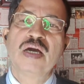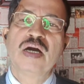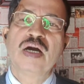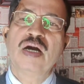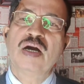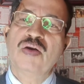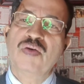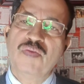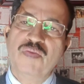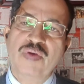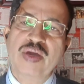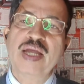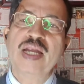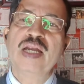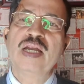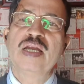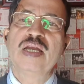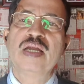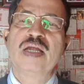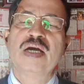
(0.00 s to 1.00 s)

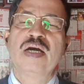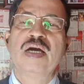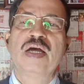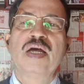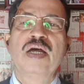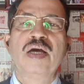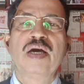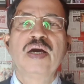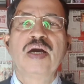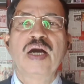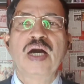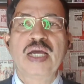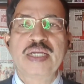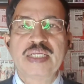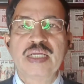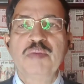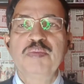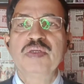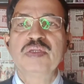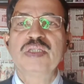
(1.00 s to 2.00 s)
while
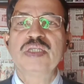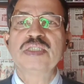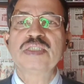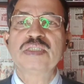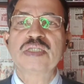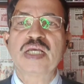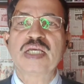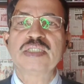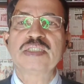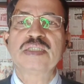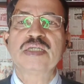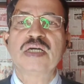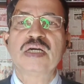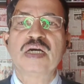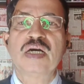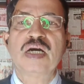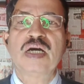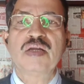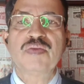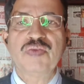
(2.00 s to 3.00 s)
attempting this test
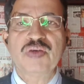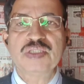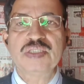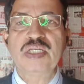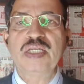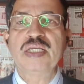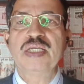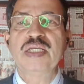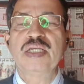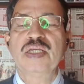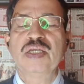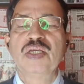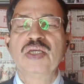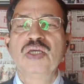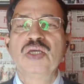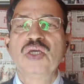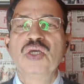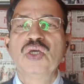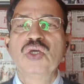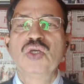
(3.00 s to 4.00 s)
are: firstly,
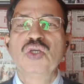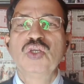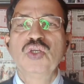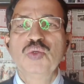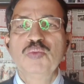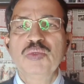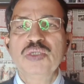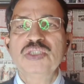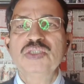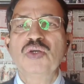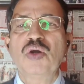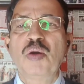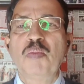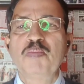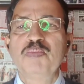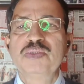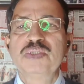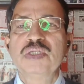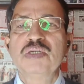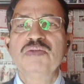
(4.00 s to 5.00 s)
you must
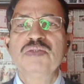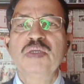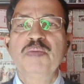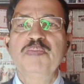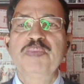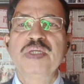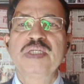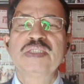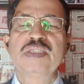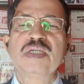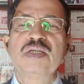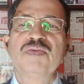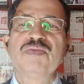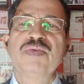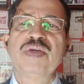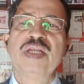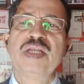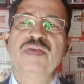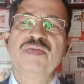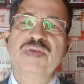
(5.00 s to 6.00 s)
observe the picture
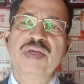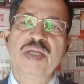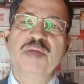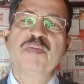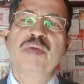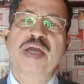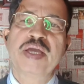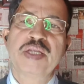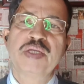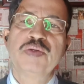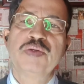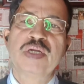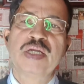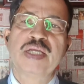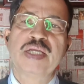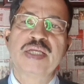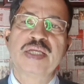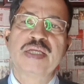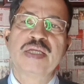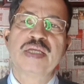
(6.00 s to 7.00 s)
very, very
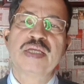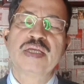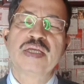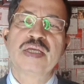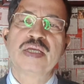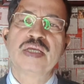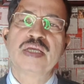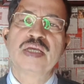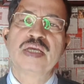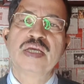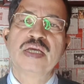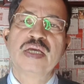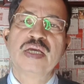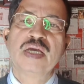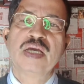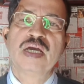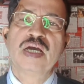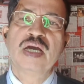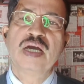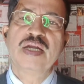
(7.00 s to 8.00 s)
minutely.
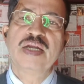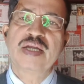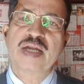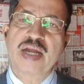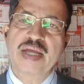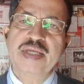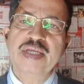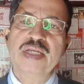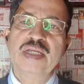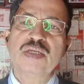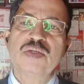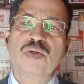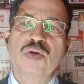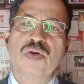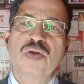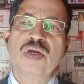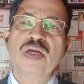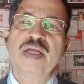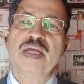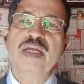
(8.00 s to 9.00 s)
Try and
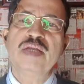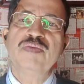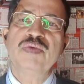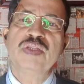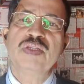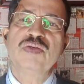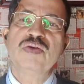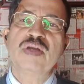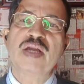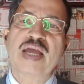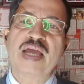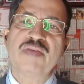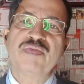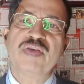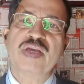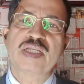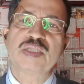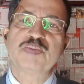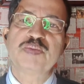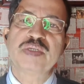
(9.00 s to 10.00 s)
correlate with your life
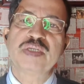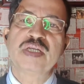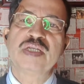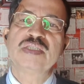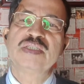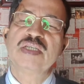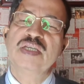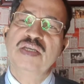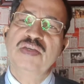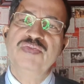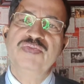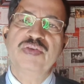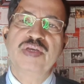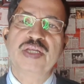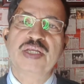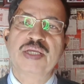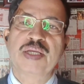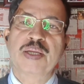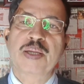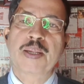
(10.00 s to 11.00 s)
experience, if
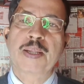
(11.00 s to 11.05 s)
any.